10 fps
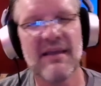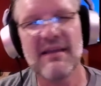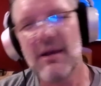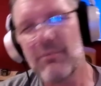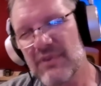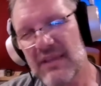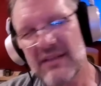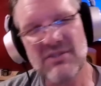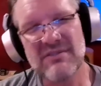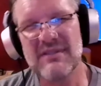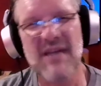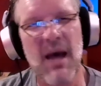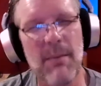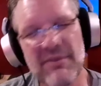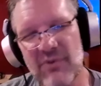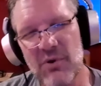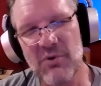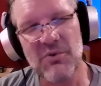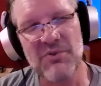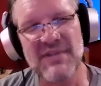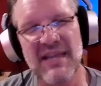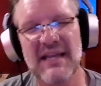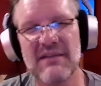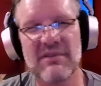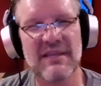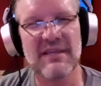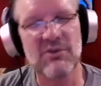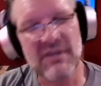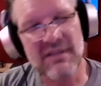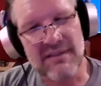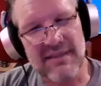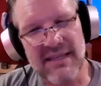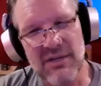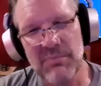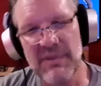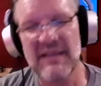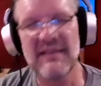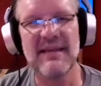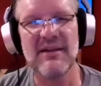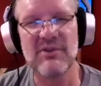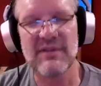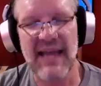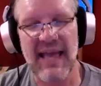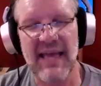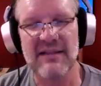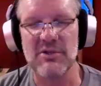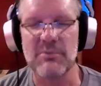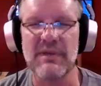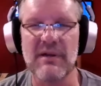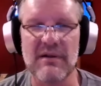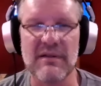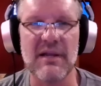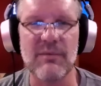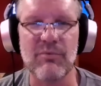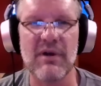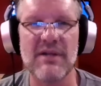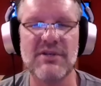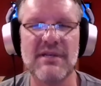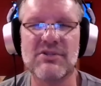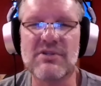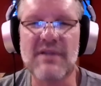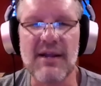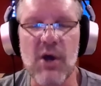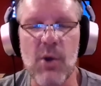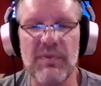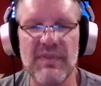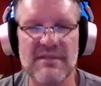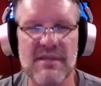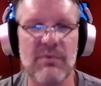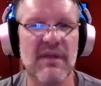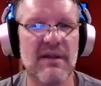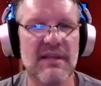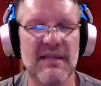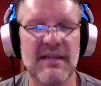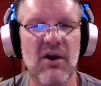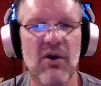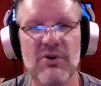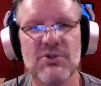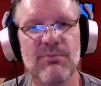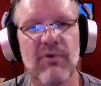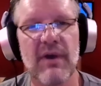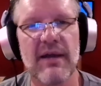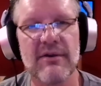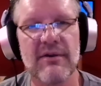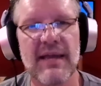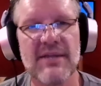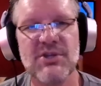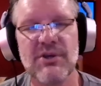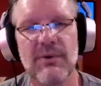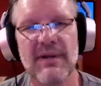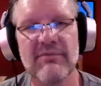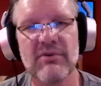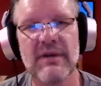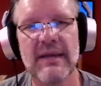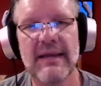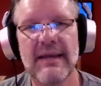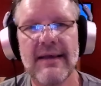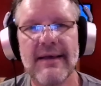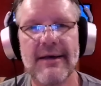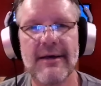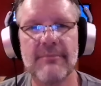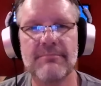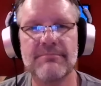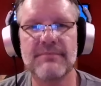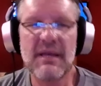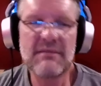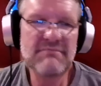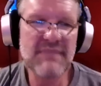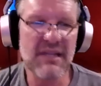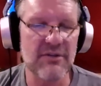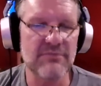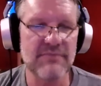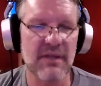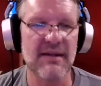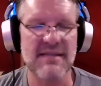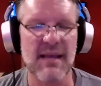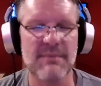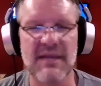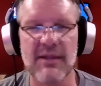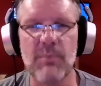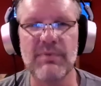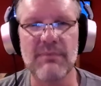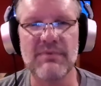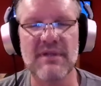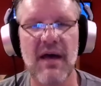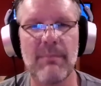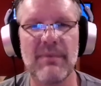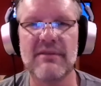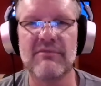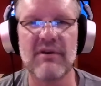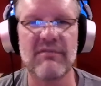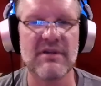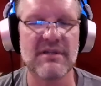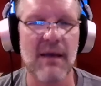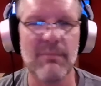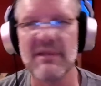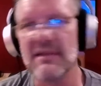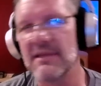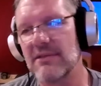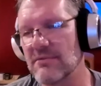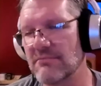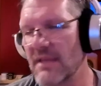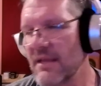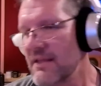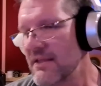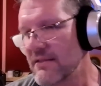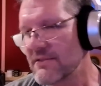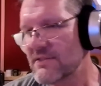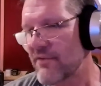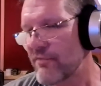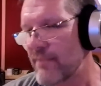up in that just the top of the vocals, that kind of a thing. You can get a little bit in there. You can add a little bit on a lot of projects and just kind of open things up without it getting harsh or bright or edgy or whatever. And a lot of times I'll open up the top end, the very, very top end. Like, several of my